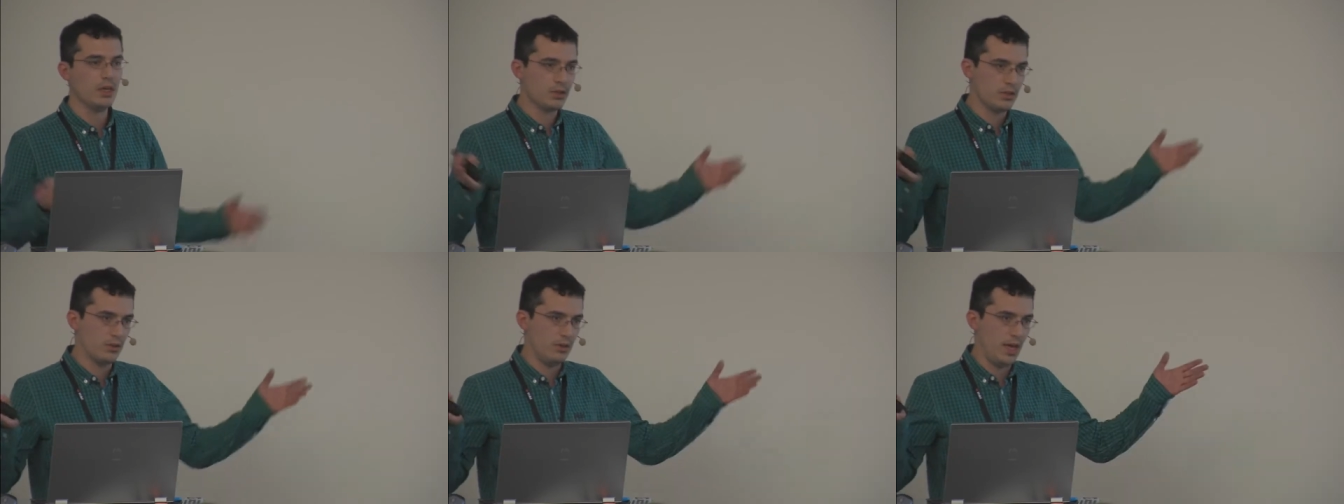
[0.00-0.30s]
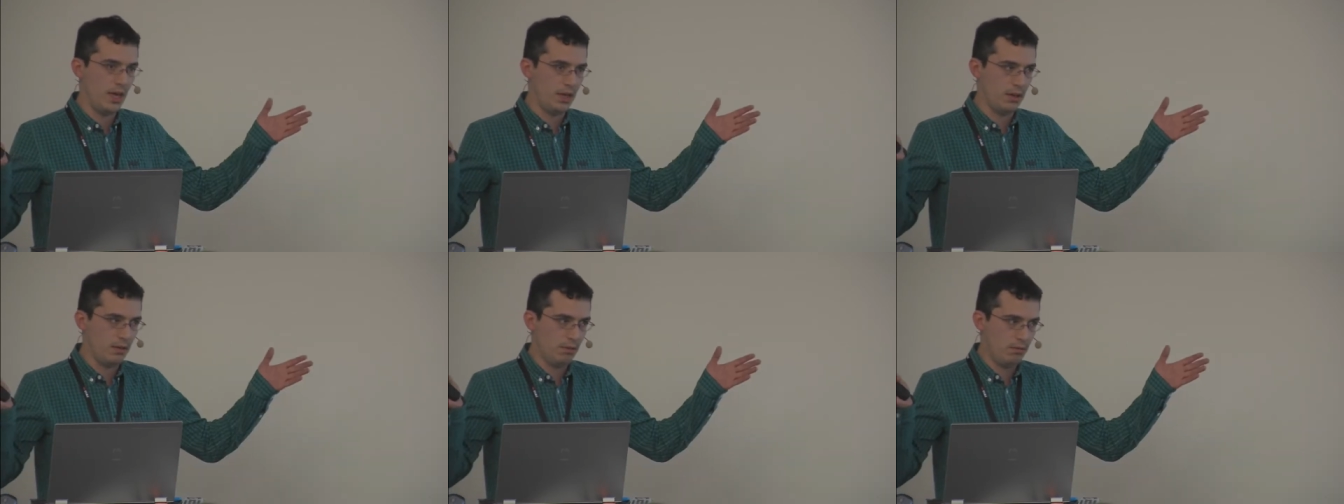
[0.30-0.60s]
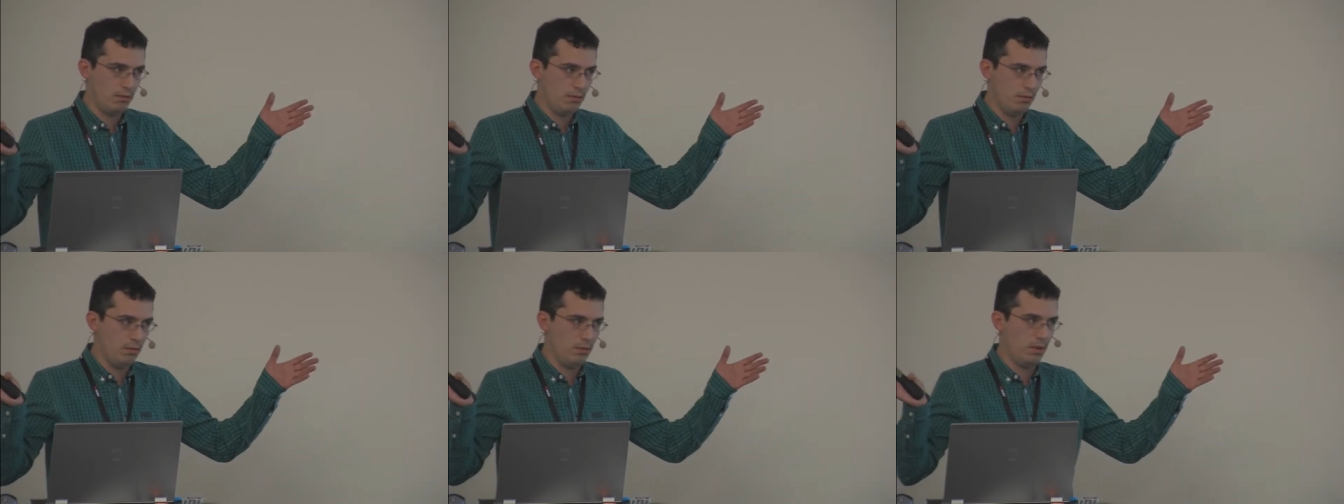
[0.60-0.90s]
So that
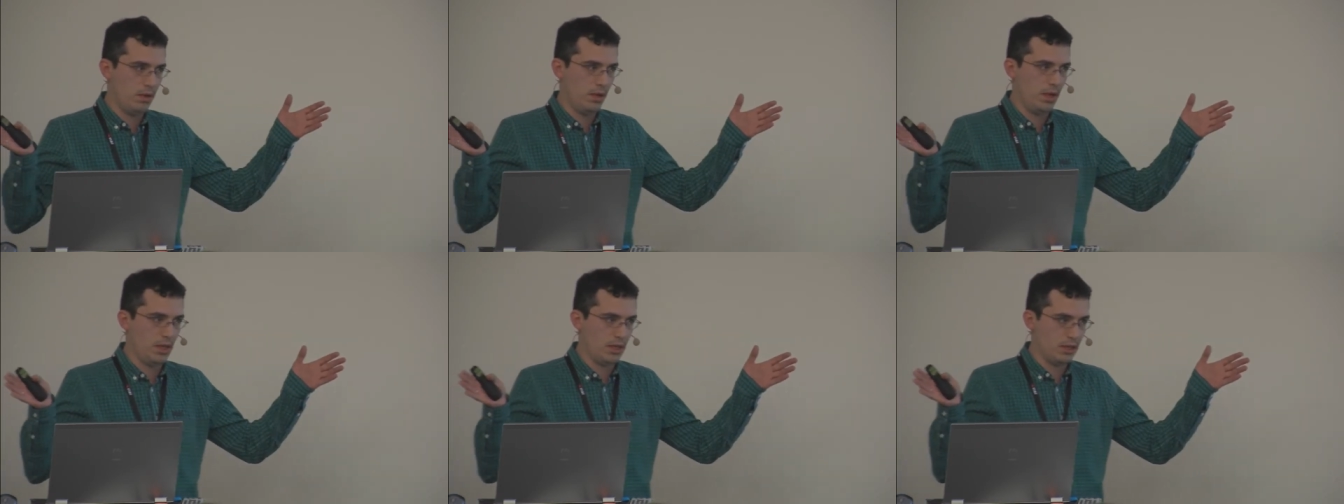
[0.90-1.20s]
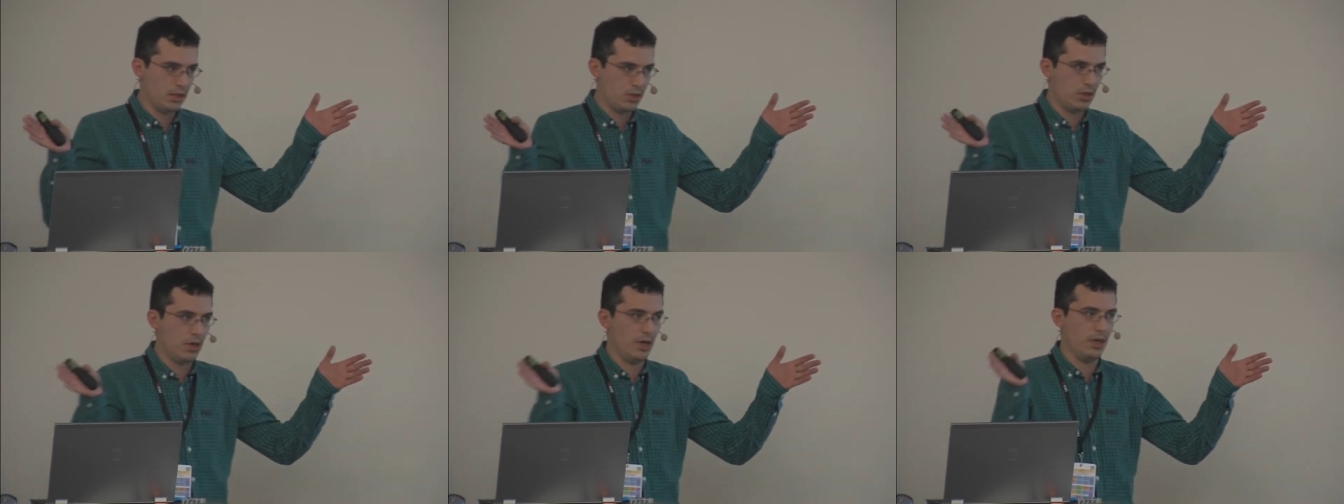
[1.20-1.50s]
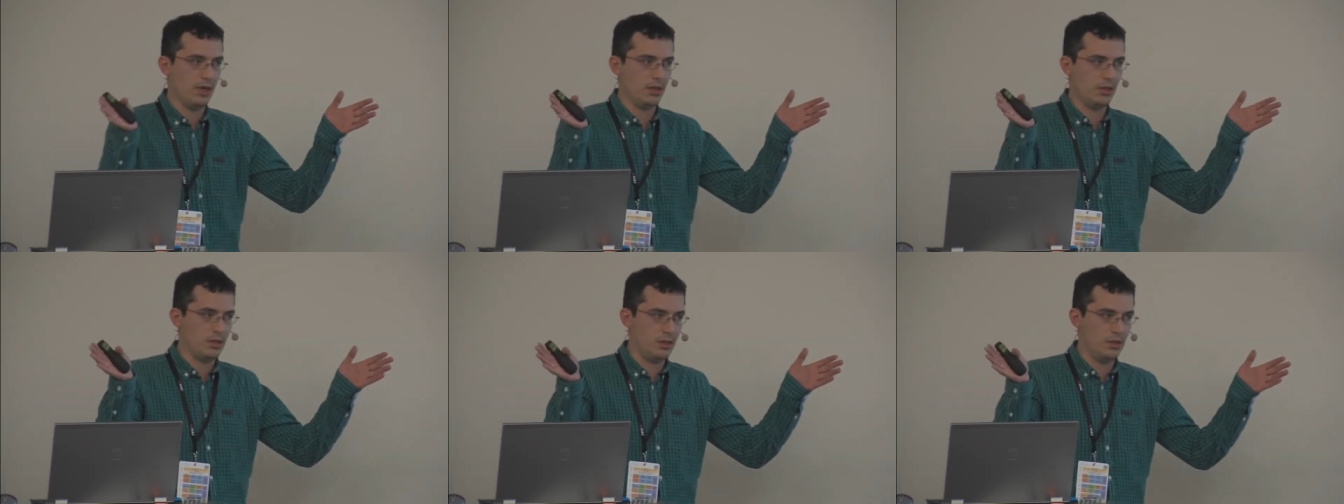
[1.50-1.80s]
is
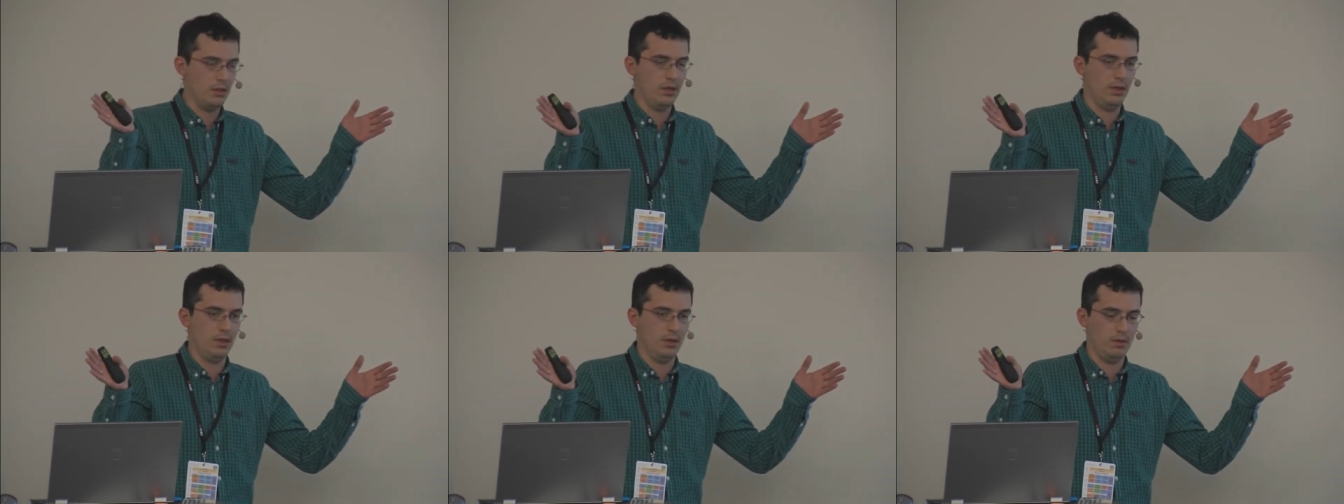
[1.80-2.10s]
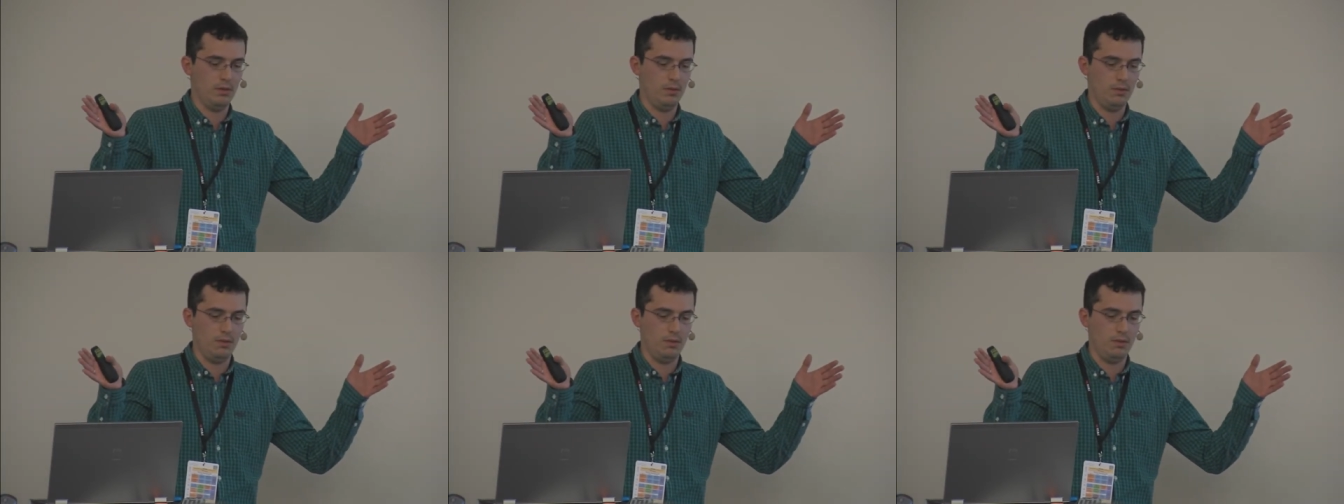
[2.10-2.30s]
trying, you know,